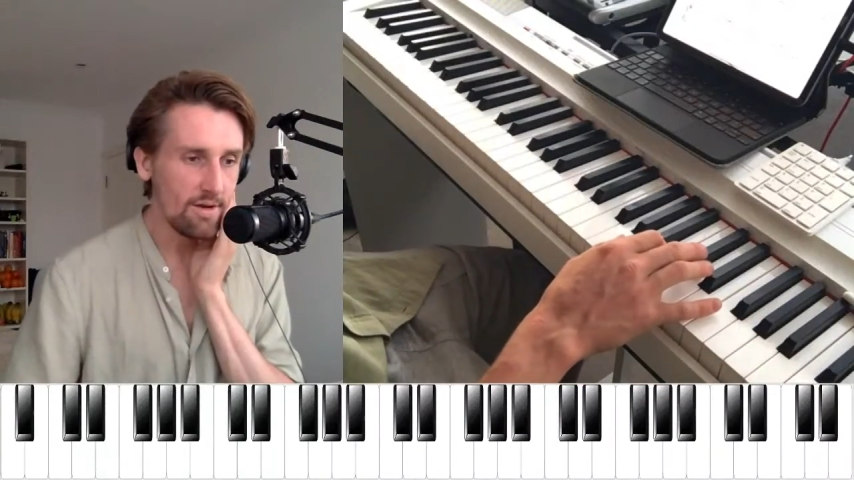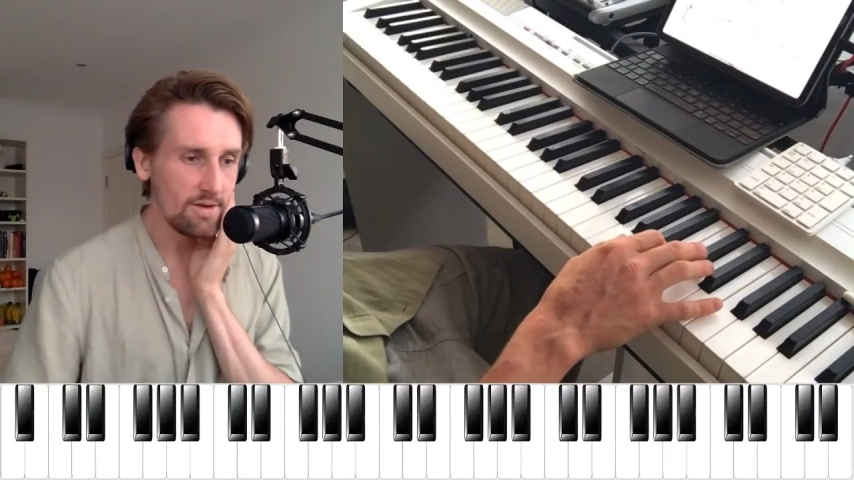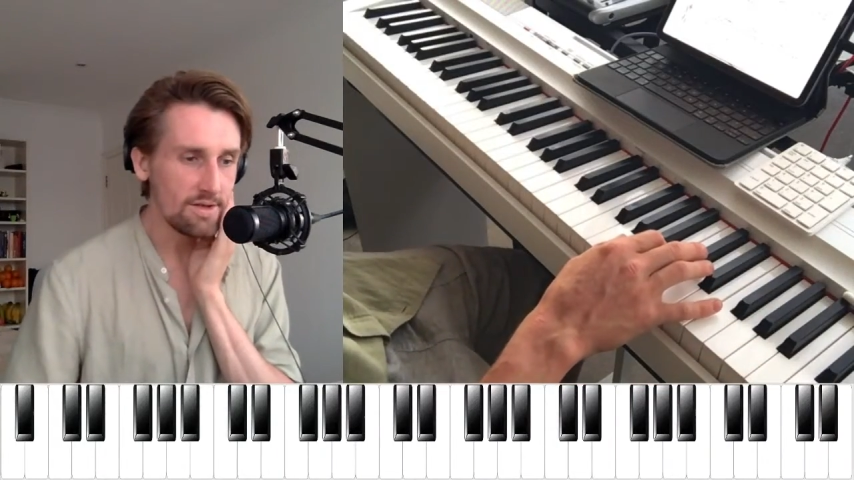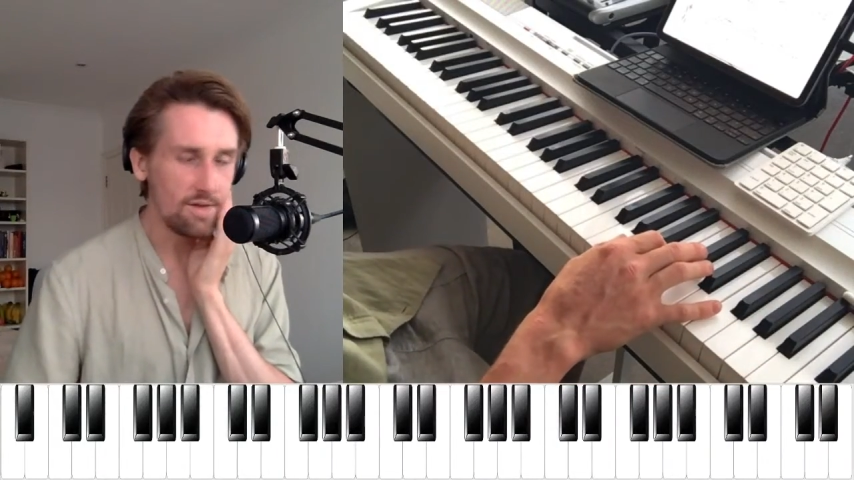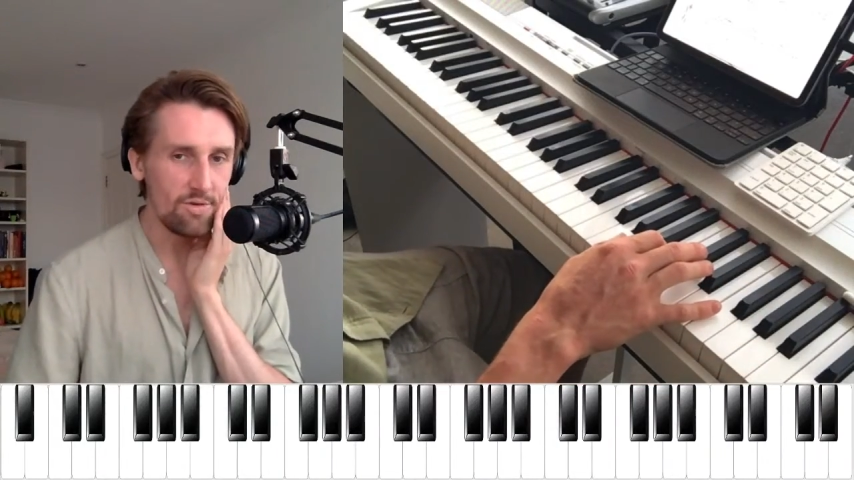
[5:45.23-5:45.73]

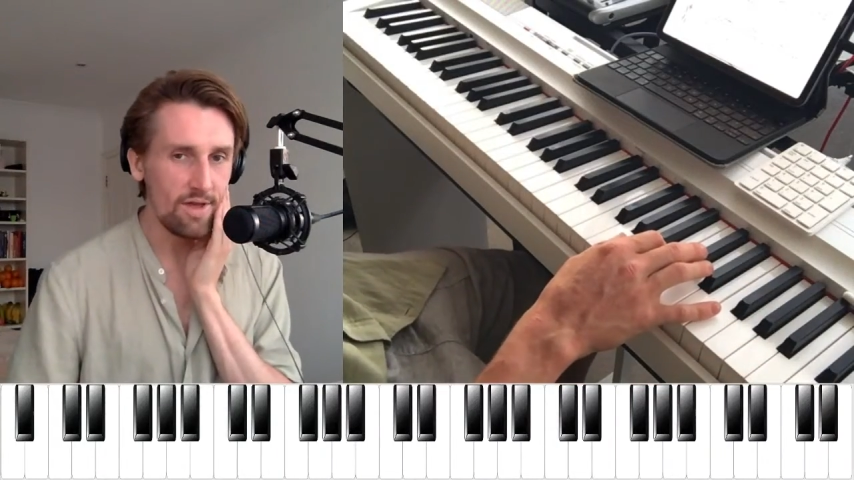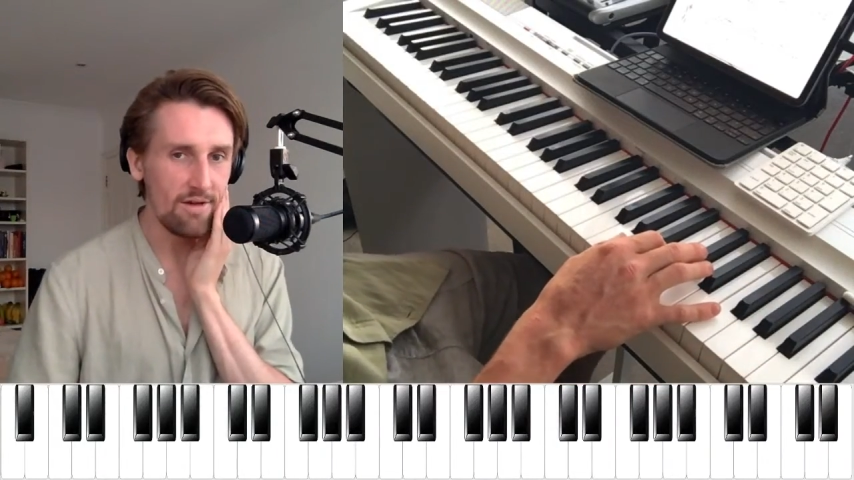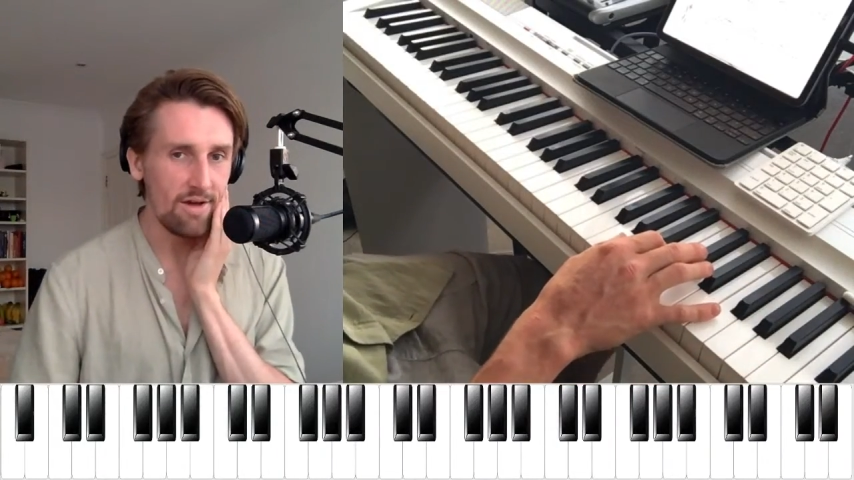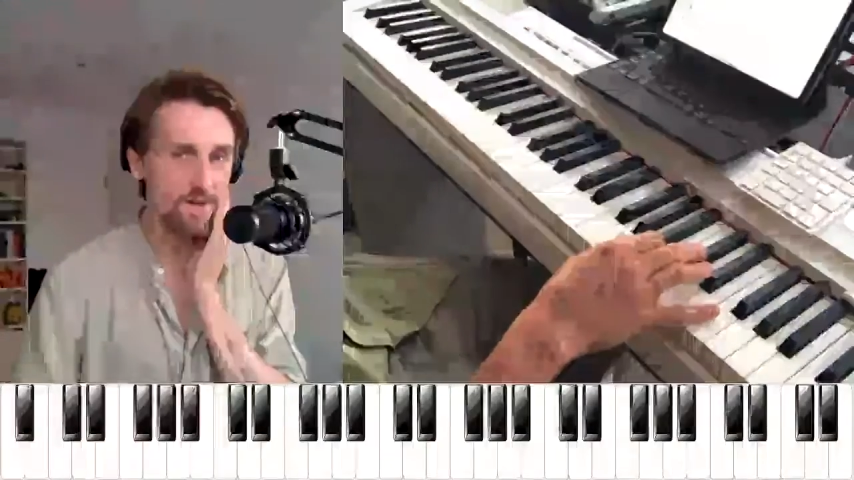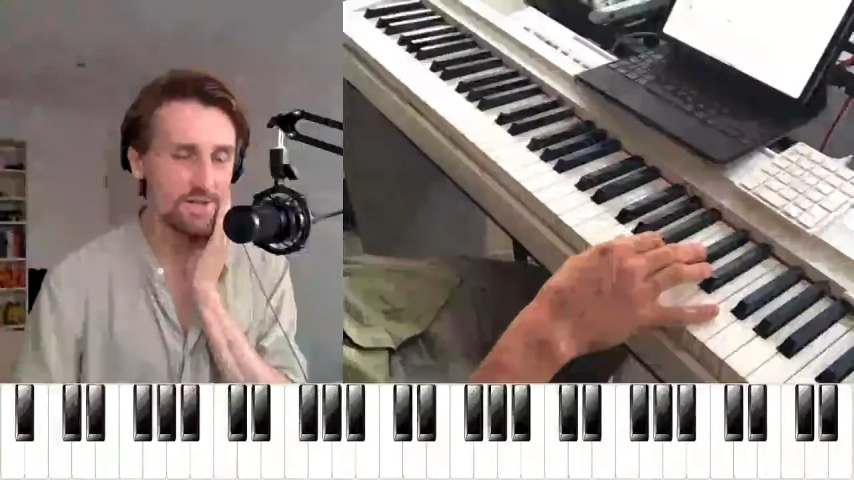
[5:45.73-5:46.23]
See, I'm not that
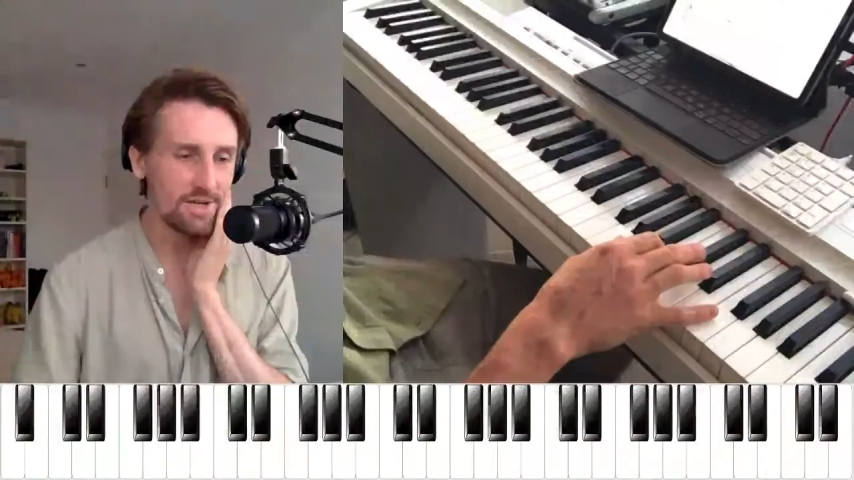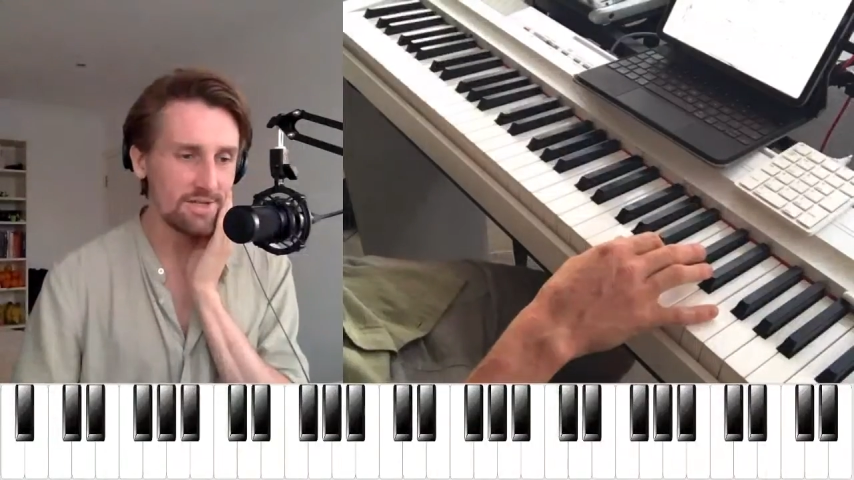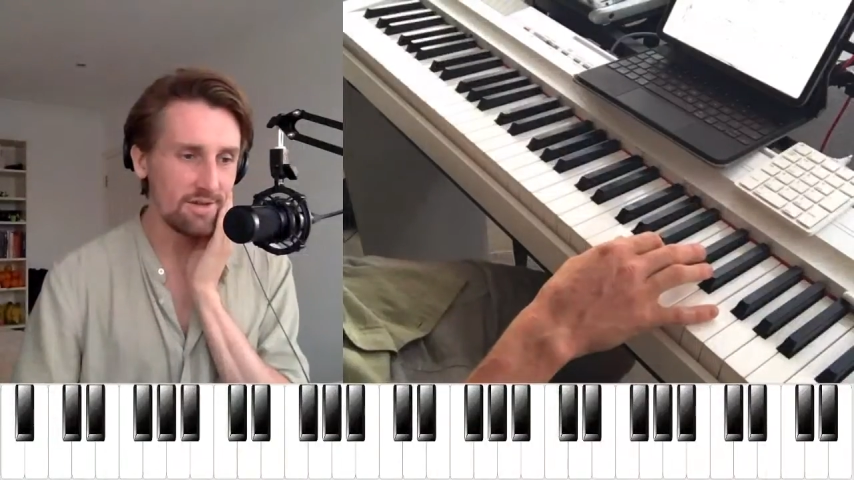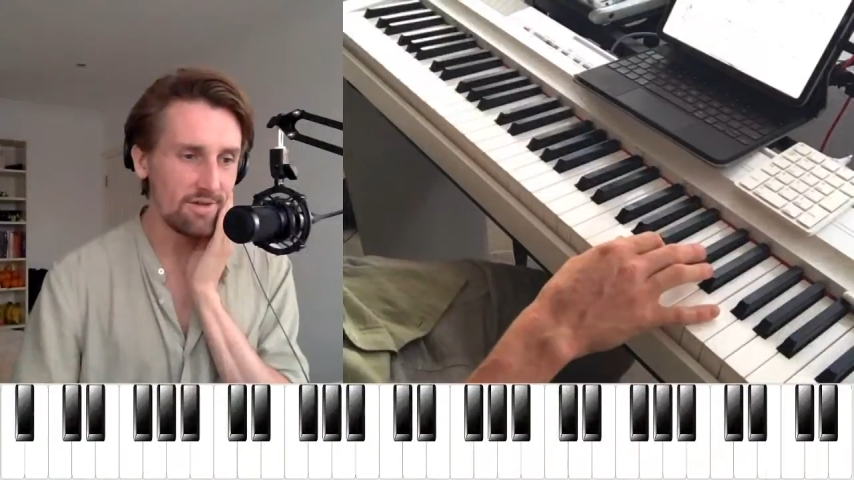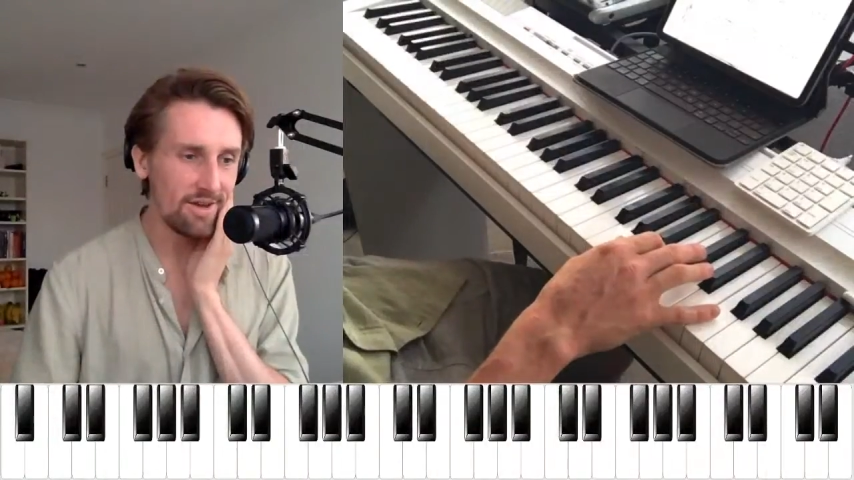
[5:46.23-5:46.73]
great at jazz
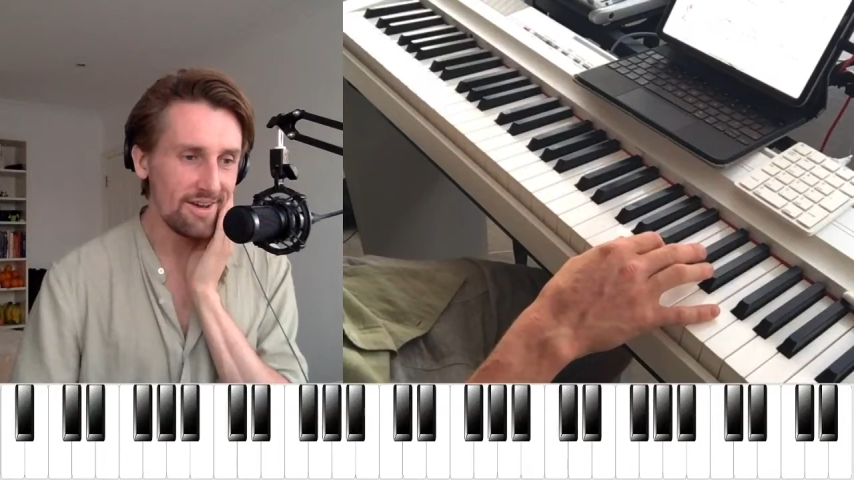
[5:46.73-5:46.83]
theory.